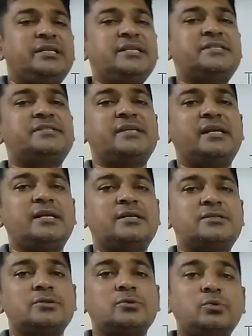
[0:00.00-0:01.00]
these
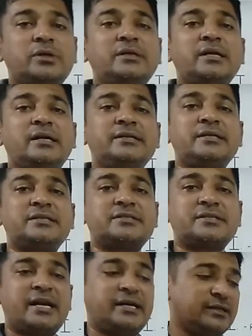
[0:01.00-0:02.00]
sailors couldn't
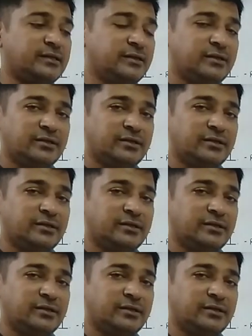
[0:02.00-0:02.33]
understand